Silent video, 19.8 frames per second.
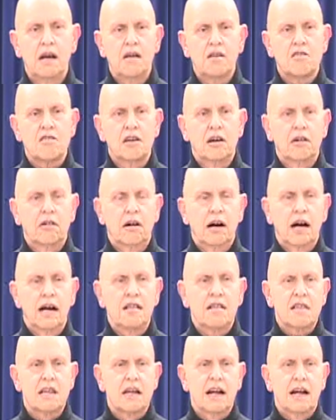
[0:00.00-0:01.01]
So
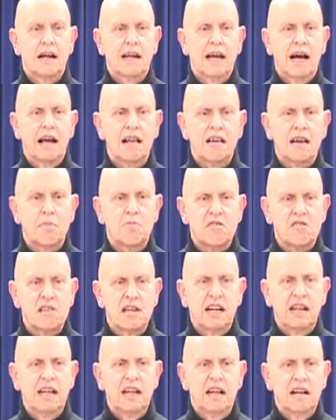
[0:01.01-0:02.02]
I said I kept
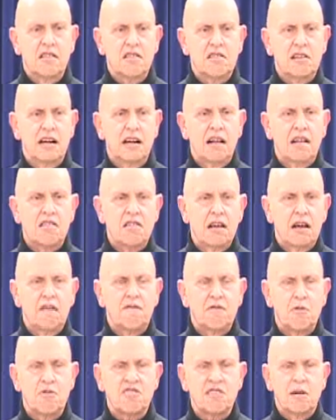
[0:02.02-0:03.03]
studying and studying and seeing
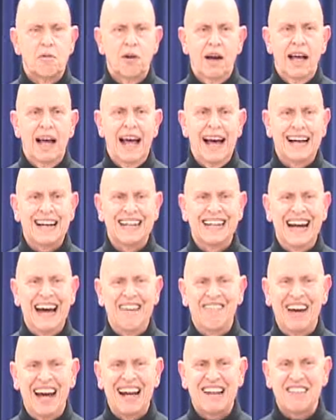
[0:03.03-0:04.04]
if there was some way I could
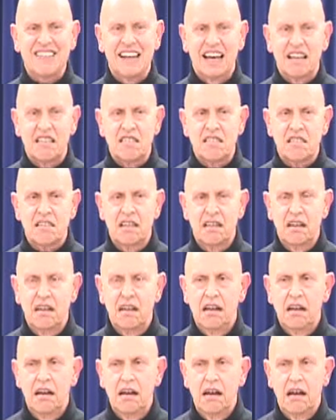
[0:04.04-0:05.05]
have access.
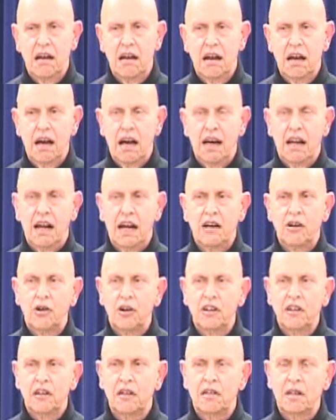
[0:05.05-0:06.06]
And I
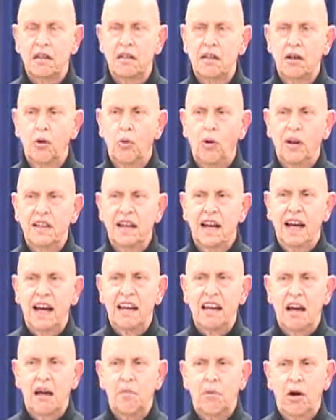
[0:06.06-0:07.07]
couldn't until one day
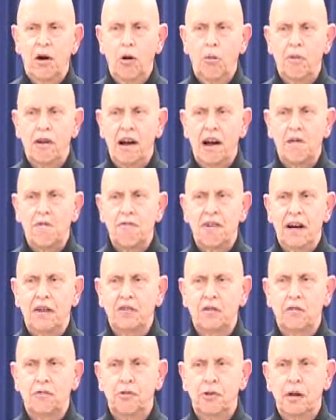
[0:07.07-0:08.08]
I came home and I
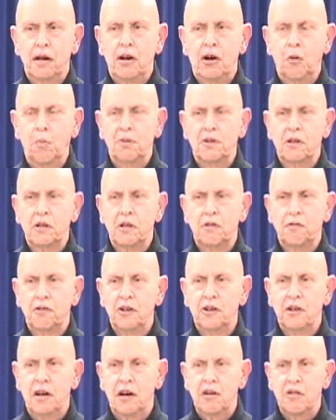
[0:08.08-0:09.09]
found it open to the
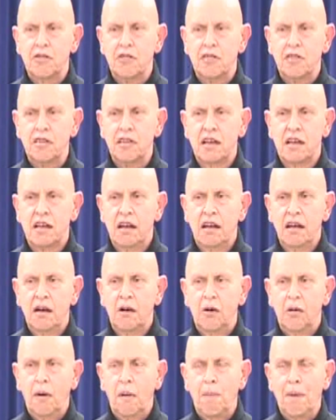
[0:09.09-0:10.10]
footnotes,
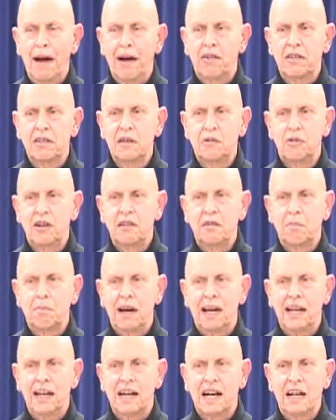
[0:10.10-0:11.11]
apparently written
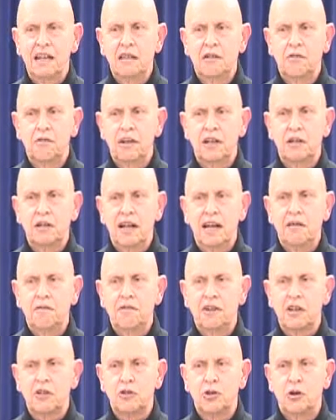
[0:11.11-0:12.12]
by a kind of late
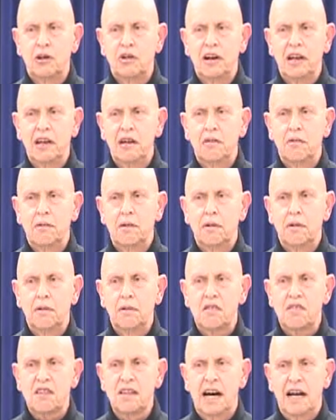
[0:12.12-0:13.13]

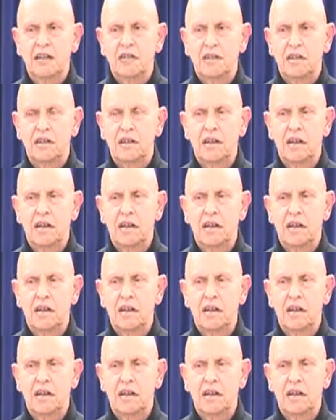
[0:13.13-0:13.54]
Victorian scholar.